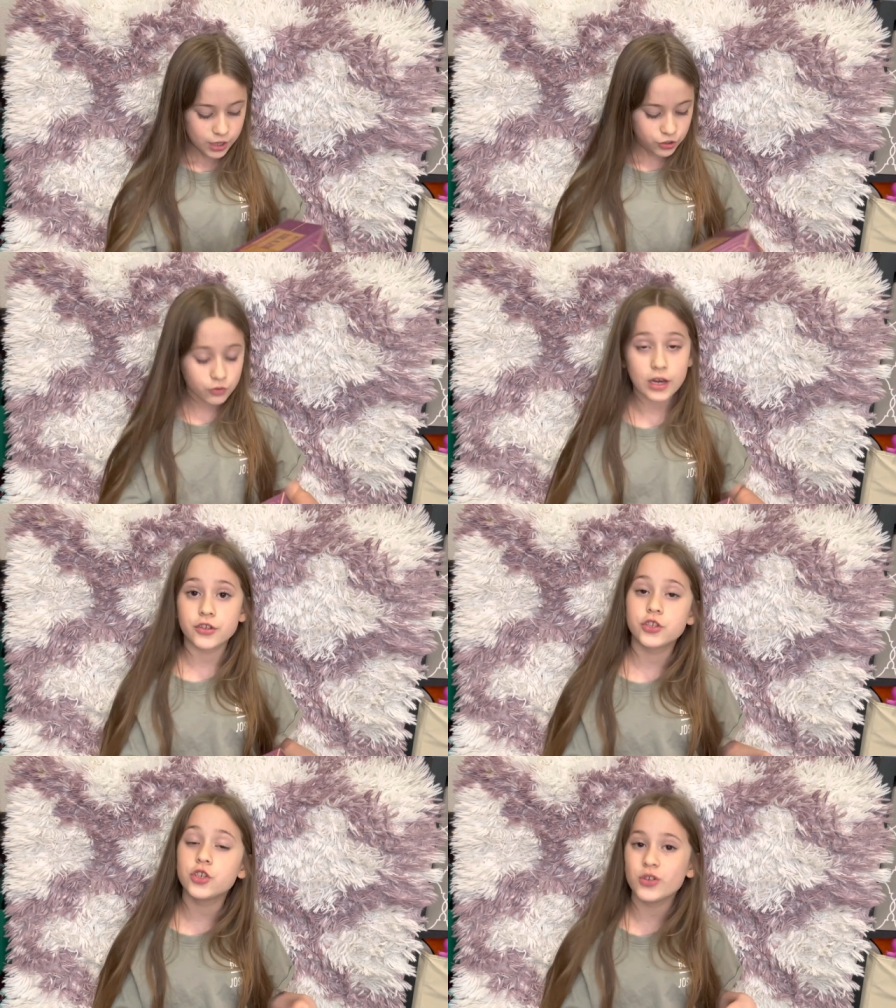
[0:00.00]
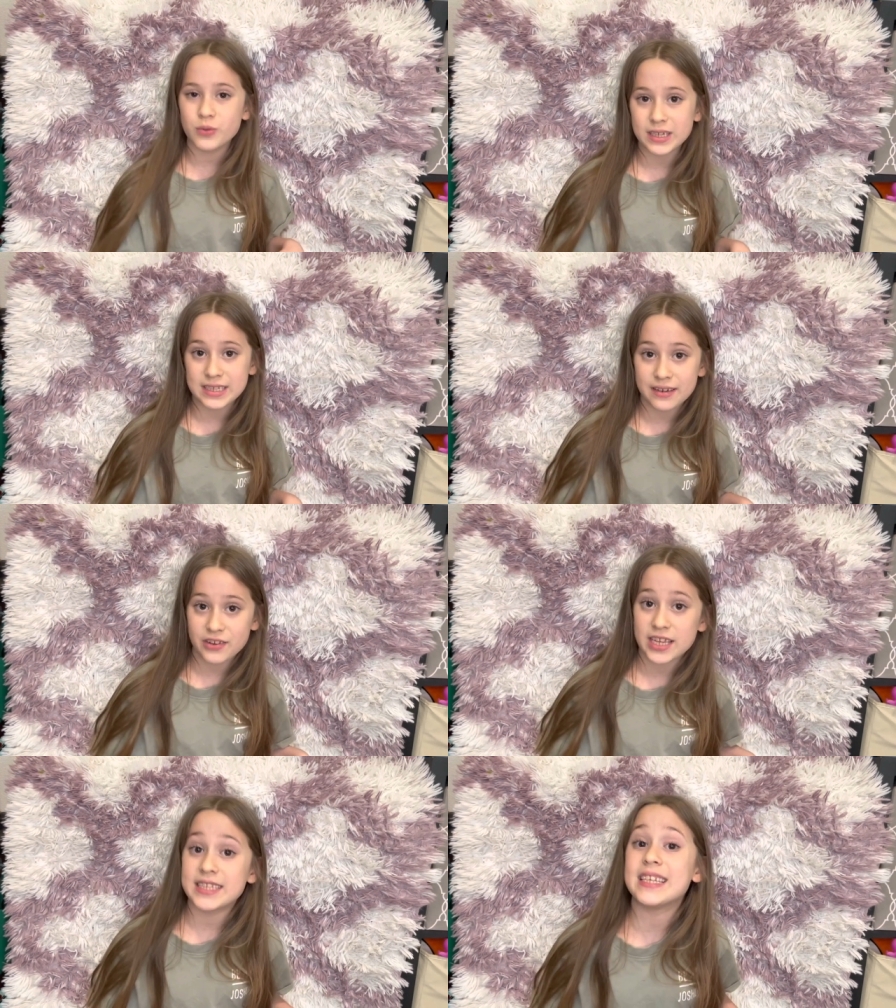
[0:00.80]
You get 2
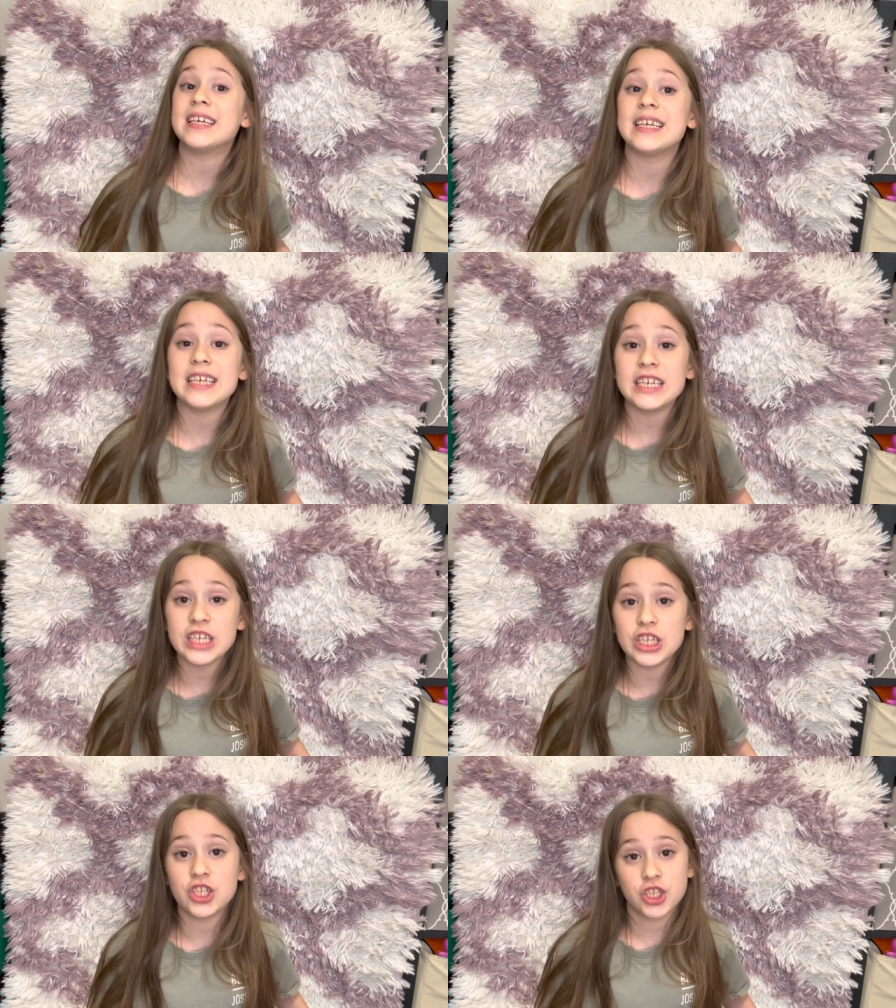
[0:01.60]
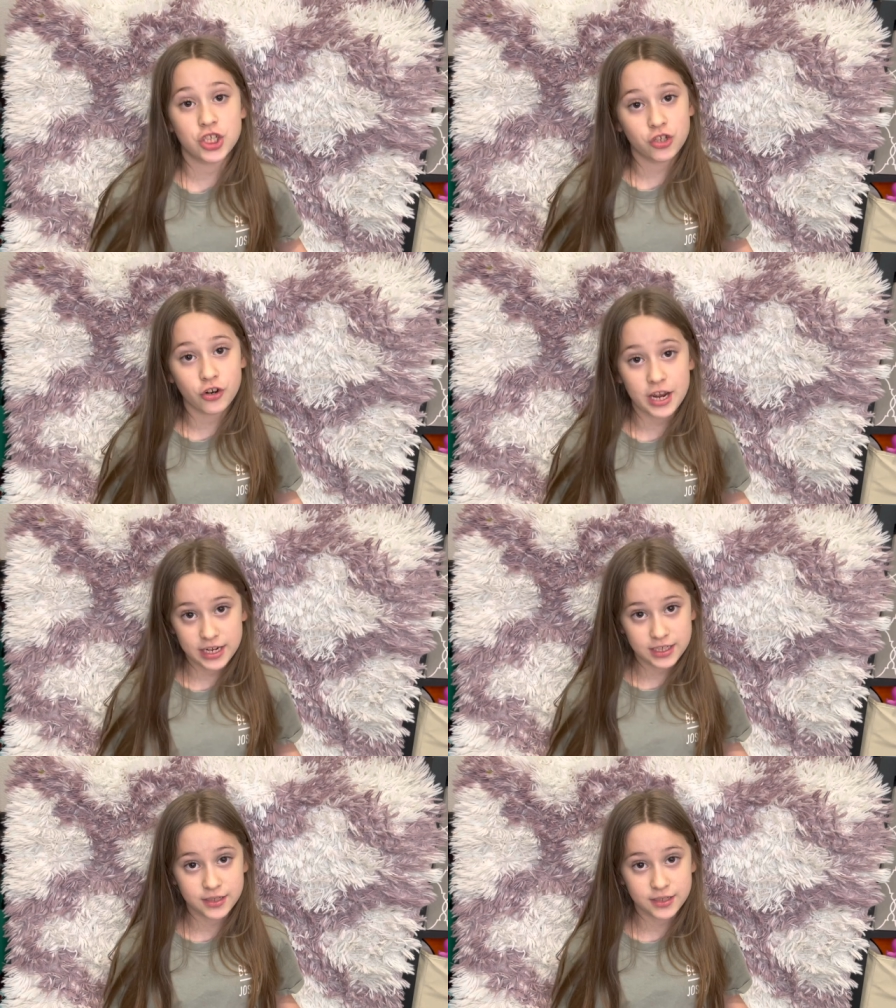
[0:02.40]
activities in each crate.